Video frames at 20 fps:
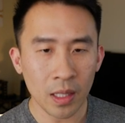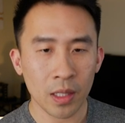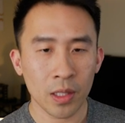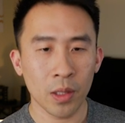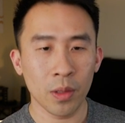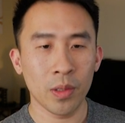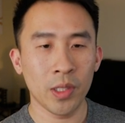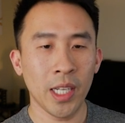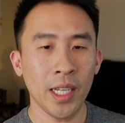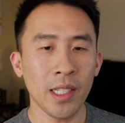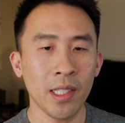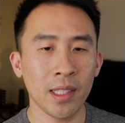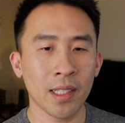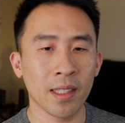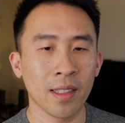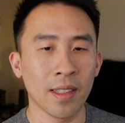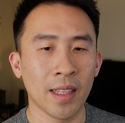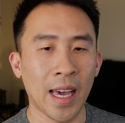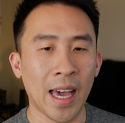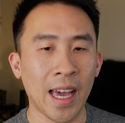So
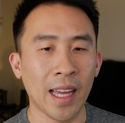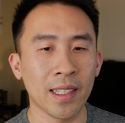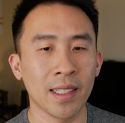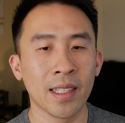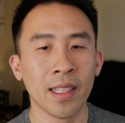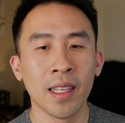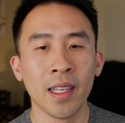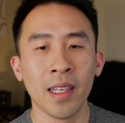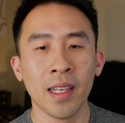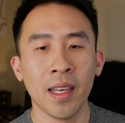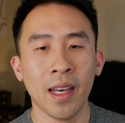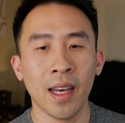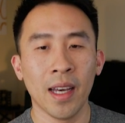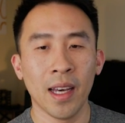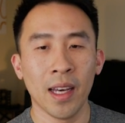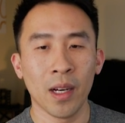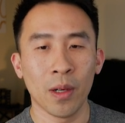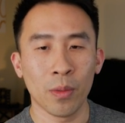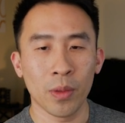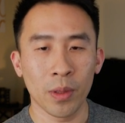changing that,
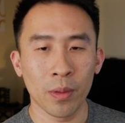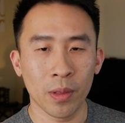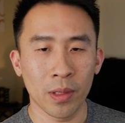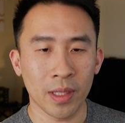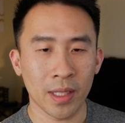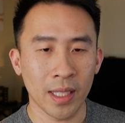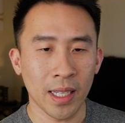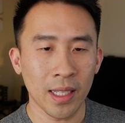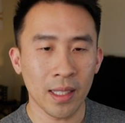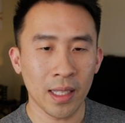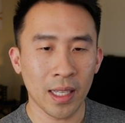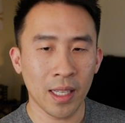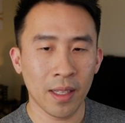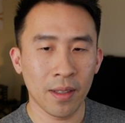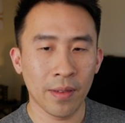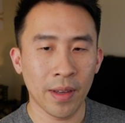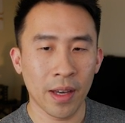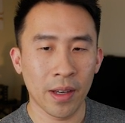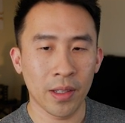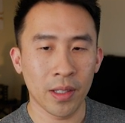uh, we will get
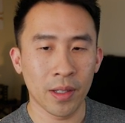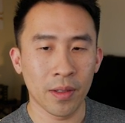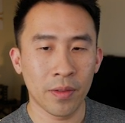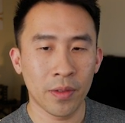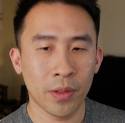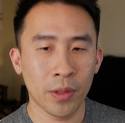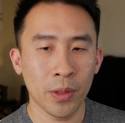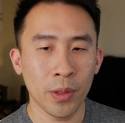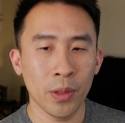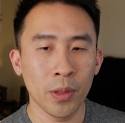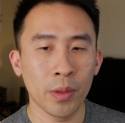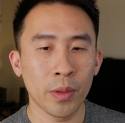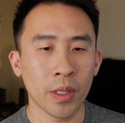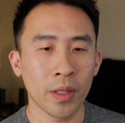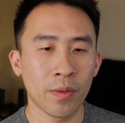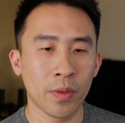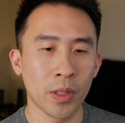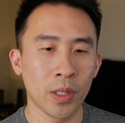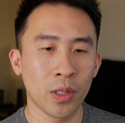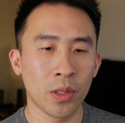a value of true
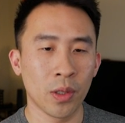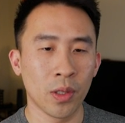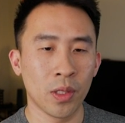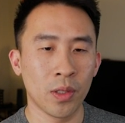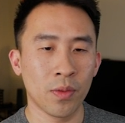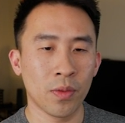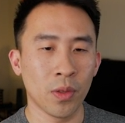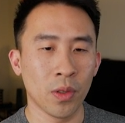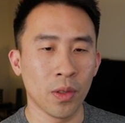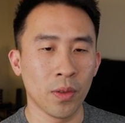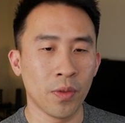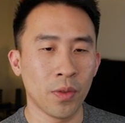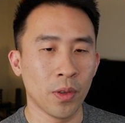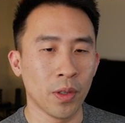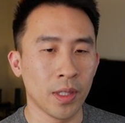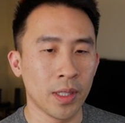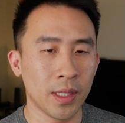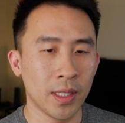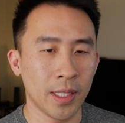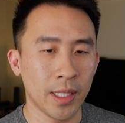if we search for
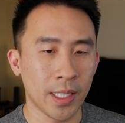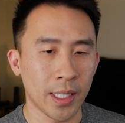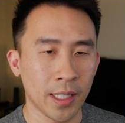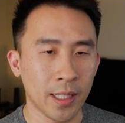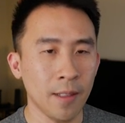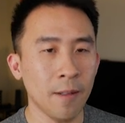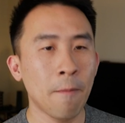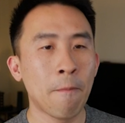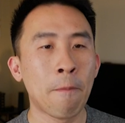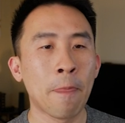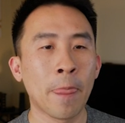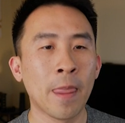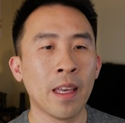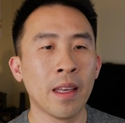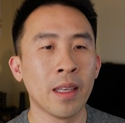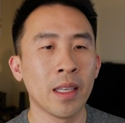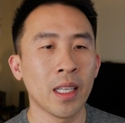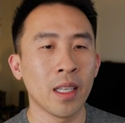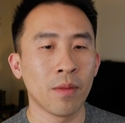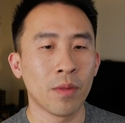14.
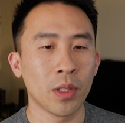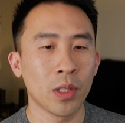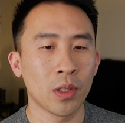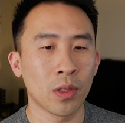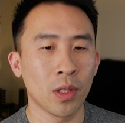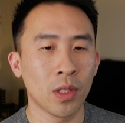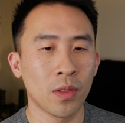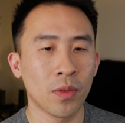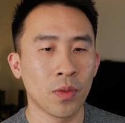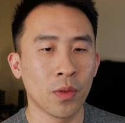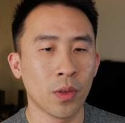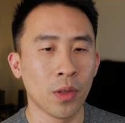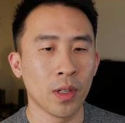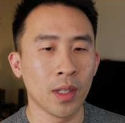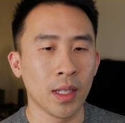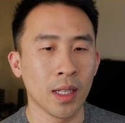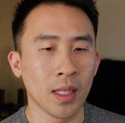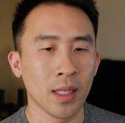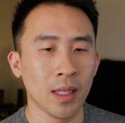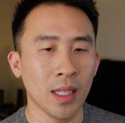If we search for
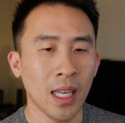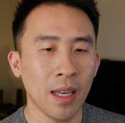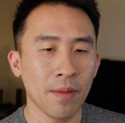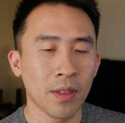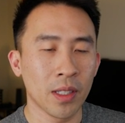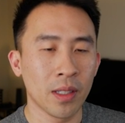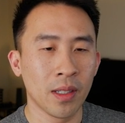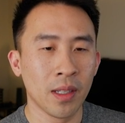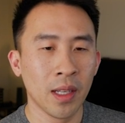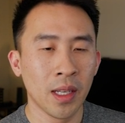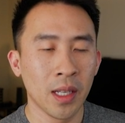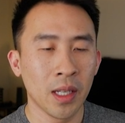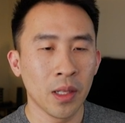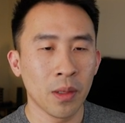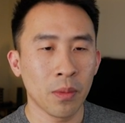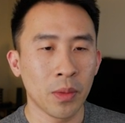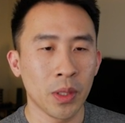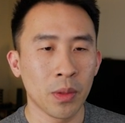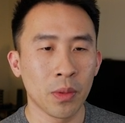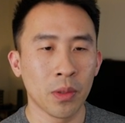11,
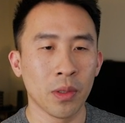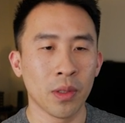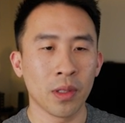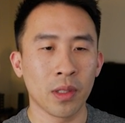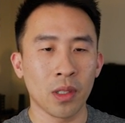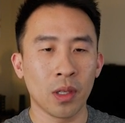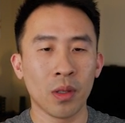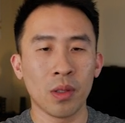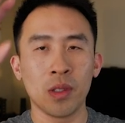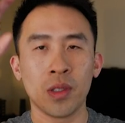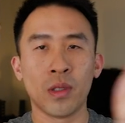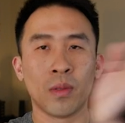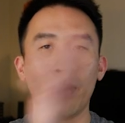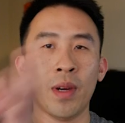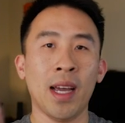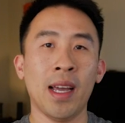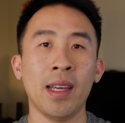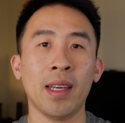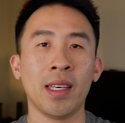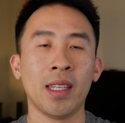we will go to the
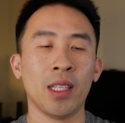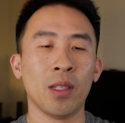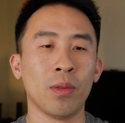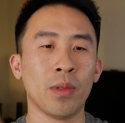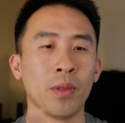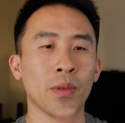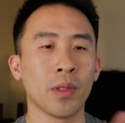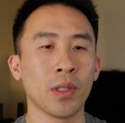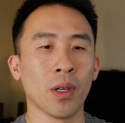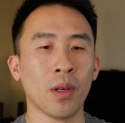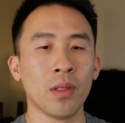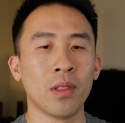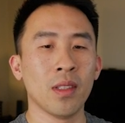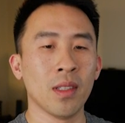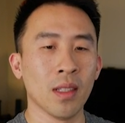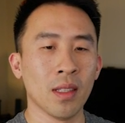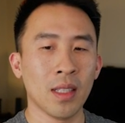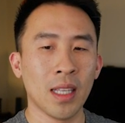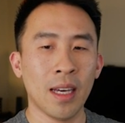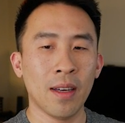right and then we will go to
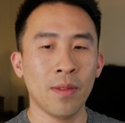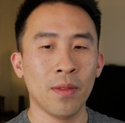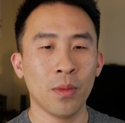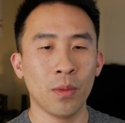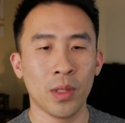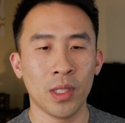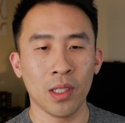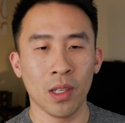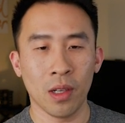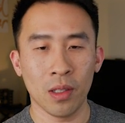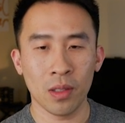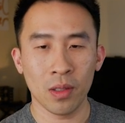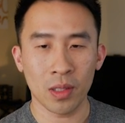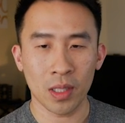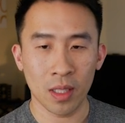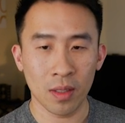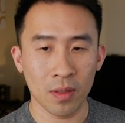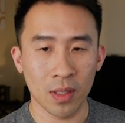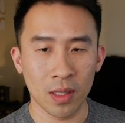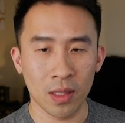the left, which also
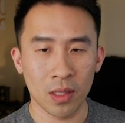gives